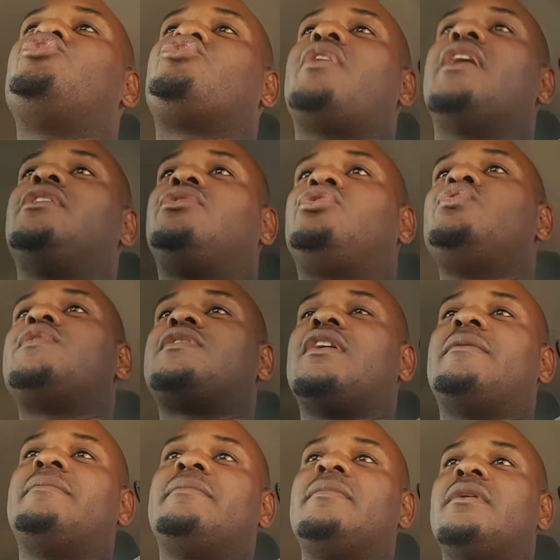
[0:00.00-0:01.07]
trying to do
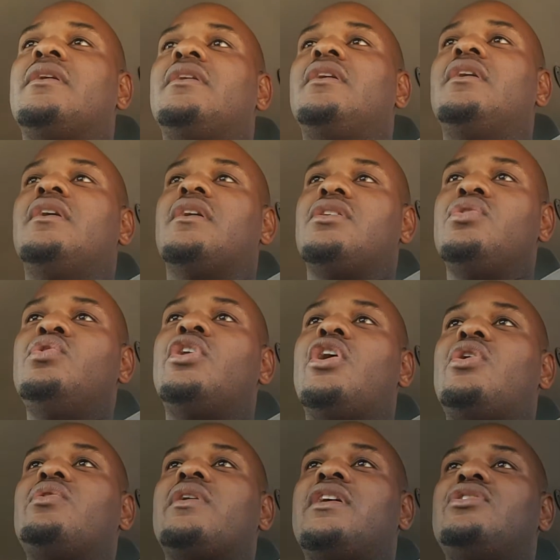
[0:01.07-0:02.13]
something, you
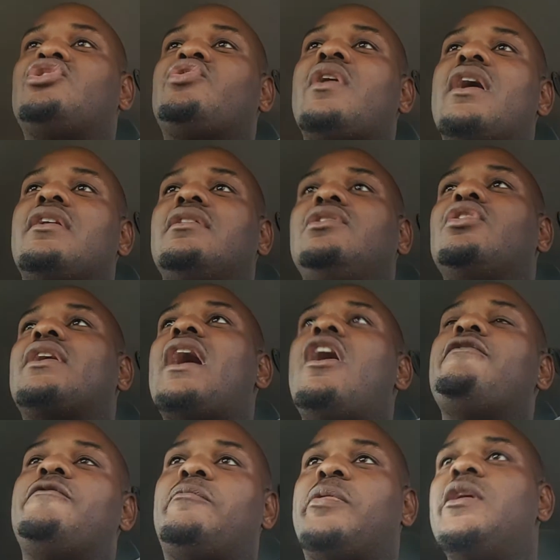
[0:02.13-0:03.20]
know, and you're trying to look
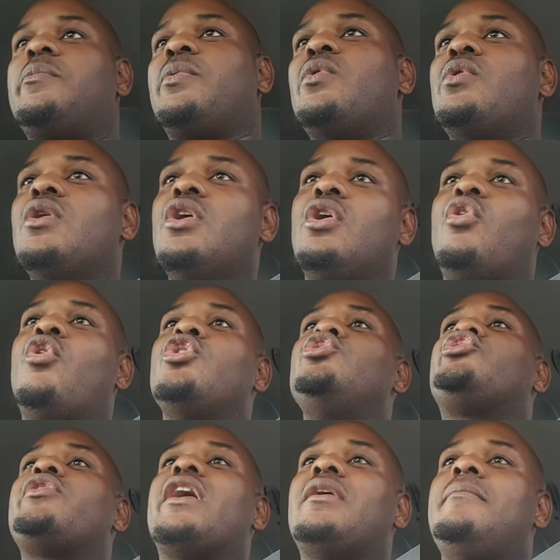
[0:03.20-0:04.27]
out for people, or you're
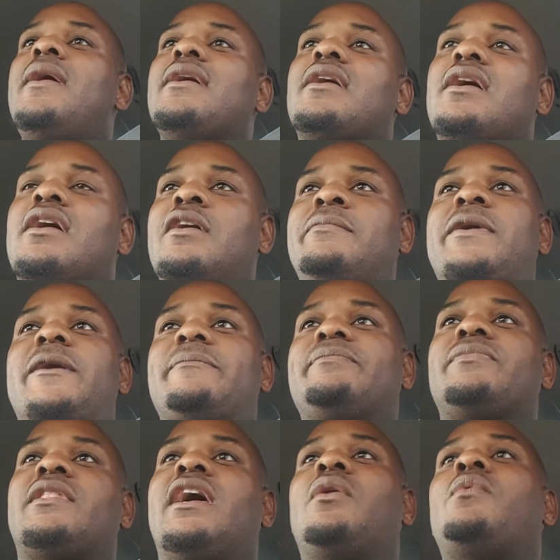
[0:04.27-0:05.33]
trying to make a come up.
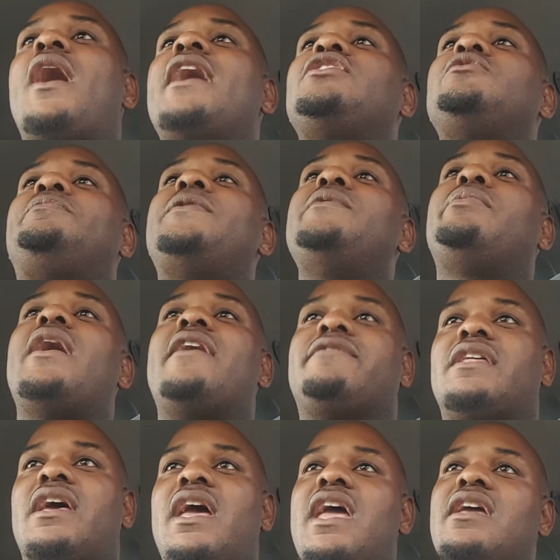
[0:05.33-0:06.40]
Like, why do people have
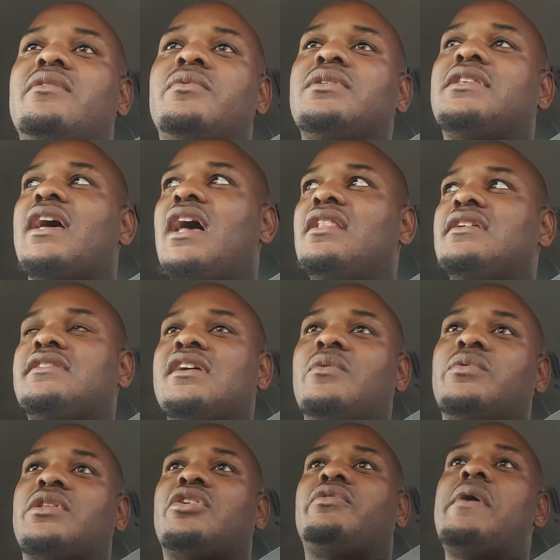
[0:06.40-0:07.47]
to hate? What the hell is up
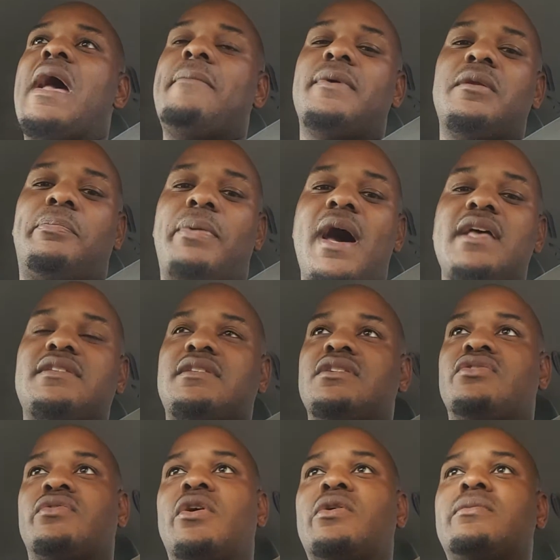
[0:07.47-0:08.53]
with the crab in the pot
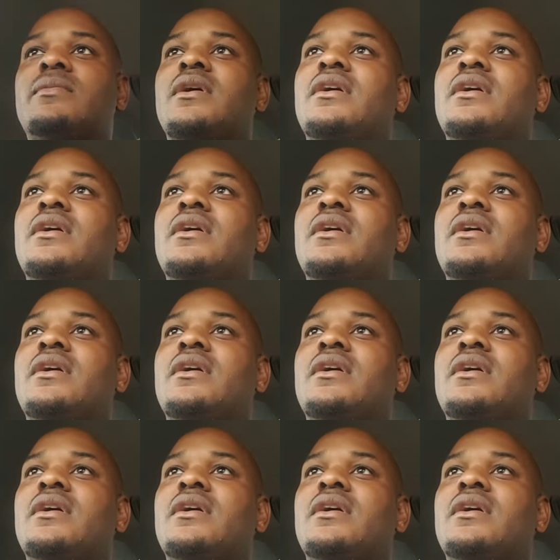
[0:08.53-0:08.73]
syndrome?